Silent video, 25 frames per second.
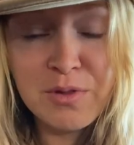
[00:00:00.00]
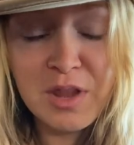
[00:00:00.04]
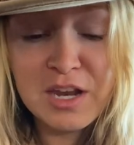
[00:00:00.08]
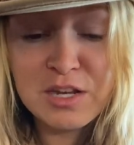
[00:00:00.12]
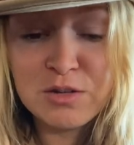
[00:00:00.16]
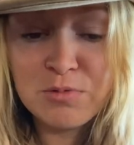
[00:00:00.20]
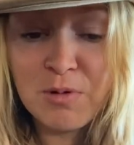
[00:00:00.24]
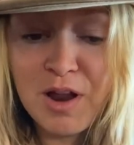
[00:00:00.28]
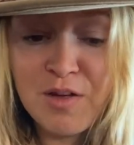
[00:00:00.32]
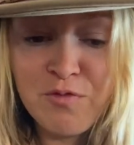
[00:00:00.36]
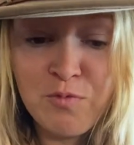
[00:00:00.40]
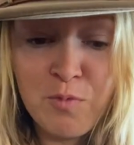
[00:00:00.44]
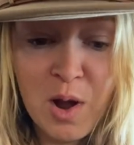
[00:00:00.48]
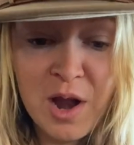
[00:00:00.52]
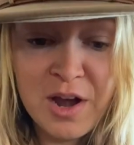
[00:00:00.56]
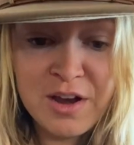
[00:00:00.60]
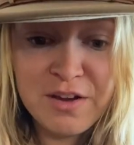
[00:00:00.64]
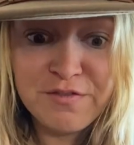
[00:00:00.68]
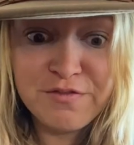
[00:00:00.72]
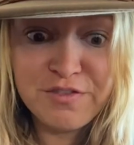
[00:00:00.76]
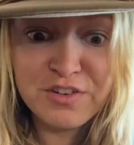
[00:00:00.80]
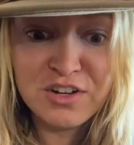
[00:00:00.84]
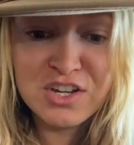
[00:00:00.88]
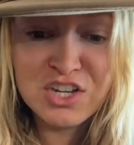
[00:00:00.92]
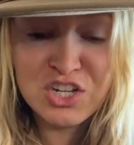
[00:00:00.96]
That's what I've
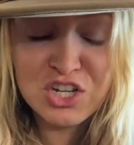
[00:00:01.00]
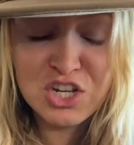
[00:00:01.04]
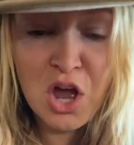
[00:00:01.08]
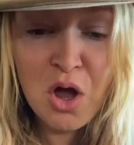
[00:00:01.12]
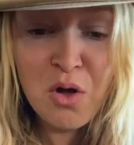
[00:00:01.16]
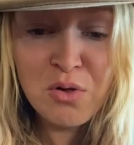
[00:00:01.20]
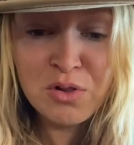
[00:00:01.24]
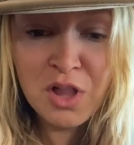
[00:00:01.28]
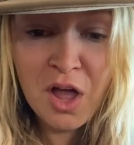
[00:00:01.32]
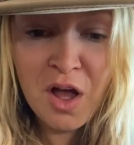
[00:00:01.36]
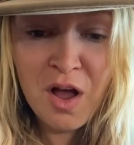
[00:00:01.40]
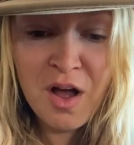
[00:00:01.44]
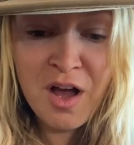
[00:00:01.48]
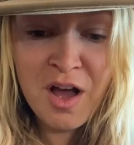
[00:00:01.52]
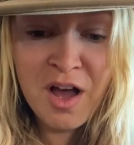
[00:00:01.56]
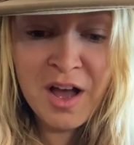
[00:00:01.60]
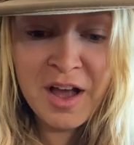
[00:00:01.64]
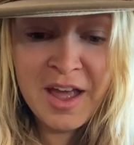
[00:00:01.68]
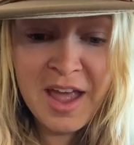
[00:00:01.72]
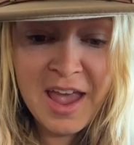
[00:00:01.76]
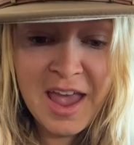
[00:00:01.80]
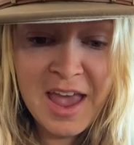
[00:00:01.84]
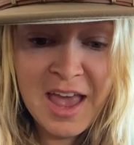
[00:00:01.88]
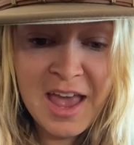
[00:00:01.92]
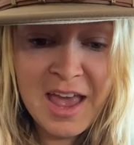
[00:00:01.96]
wanted for so
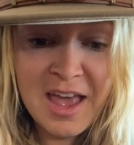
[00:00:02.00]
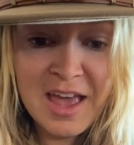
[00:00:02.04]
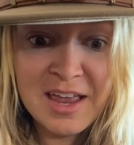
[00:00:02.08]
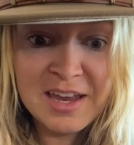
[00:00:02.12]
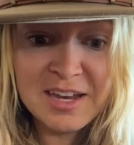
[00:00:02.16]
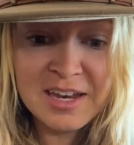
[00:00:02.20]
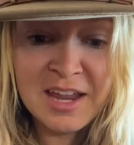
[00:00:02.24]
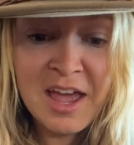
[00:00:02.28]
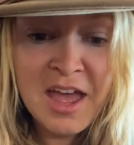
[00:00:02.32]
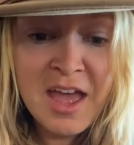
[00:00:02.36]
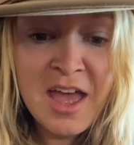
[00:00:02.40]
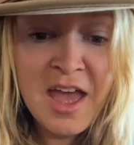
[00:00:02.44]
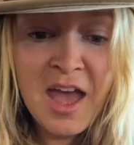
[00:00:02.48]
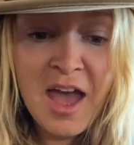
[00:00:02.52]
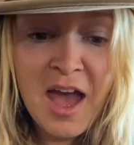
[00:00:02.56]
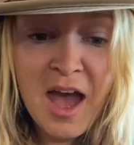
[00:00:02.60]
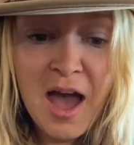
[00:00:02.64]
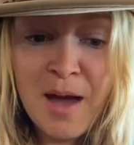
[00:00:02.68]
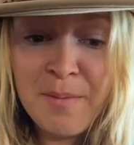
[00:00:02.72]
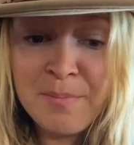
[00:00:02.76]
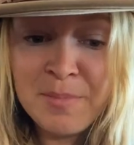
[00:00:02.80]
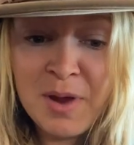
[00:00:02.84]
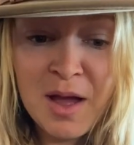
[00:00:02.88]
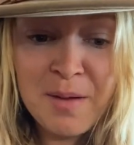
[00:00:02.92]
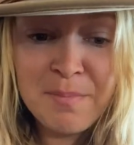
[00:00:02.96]
long. And I'm not